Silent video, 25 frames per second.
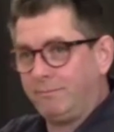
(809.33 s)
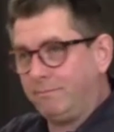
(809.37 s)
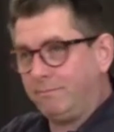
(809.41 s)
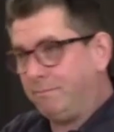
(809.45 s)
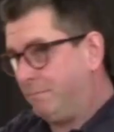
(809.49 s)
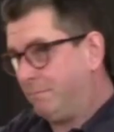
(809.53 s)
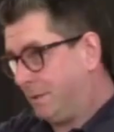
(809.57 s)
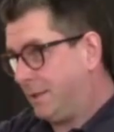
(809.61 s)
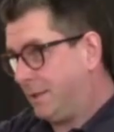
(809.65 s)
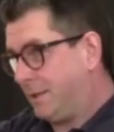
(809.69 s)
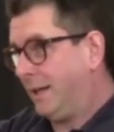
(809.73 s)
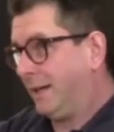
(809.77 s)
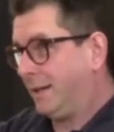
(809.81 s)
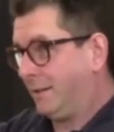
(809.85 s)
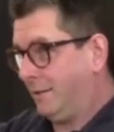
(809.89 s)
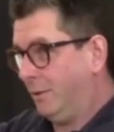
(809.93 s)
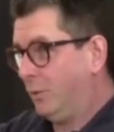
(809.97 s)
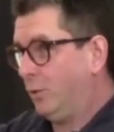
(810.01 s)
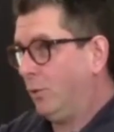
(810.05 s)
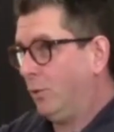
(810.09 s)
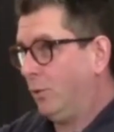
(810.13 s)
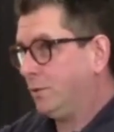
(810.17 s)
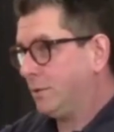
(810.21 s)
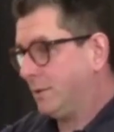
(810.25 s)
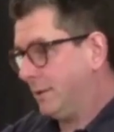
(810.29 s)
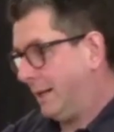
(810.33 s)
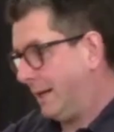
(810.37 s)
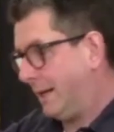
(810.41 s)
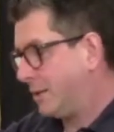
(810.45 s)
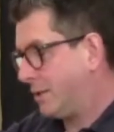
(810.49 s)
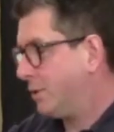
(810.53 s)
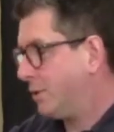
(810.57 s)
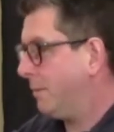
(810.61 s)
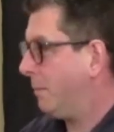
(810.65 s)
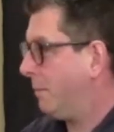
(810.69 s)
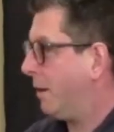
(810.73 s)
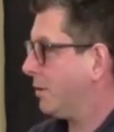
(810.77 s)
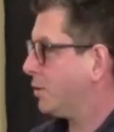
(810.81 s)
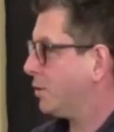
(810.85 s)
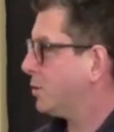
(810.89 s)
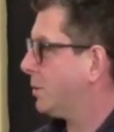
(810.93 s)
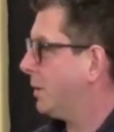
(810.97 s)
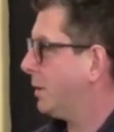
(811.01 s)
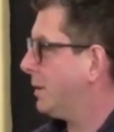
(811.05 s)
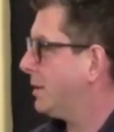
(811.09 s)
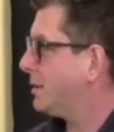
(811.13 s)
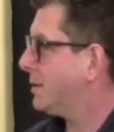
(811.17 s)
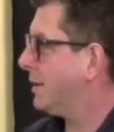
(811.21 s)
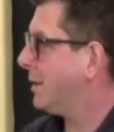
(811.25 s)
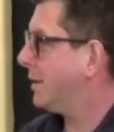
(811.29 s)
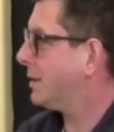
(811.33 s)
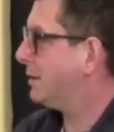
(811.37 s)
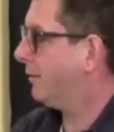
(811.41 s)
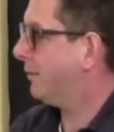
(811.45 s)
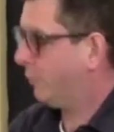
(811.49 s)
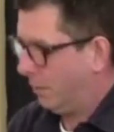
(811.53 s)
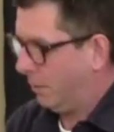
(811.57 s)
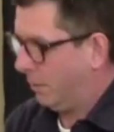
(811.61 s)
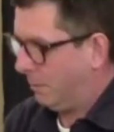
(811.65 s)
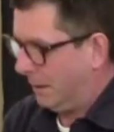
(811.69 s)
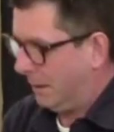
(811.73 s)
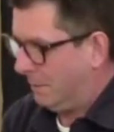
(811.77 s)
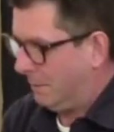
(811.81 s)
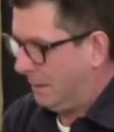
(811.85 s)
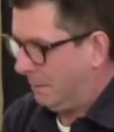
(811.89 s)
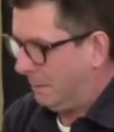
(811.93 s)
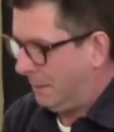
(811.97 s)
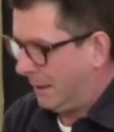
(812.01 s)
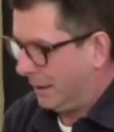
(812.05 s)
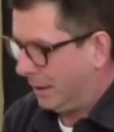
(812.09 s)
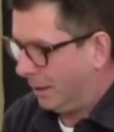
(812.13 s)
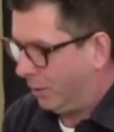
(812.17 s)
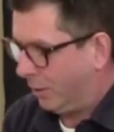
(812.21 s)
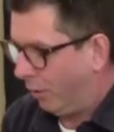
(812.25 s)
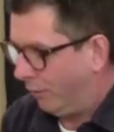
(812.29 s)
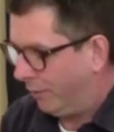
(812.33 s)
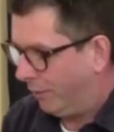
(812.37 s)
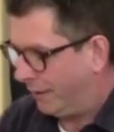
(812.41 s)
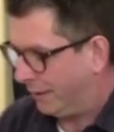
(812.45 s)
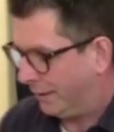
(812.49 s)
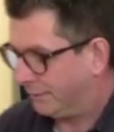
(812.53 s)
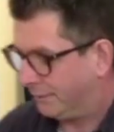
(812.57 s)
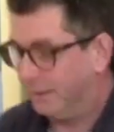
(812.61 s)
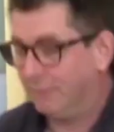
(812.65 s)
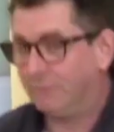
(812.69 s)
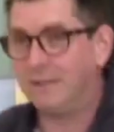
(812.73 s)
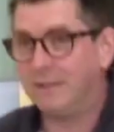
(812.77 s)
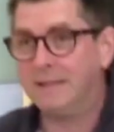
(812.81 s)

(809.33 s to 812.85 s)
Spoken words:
Take note, next year, March 26, if you want to buy me a bag of coffee, that's lovely.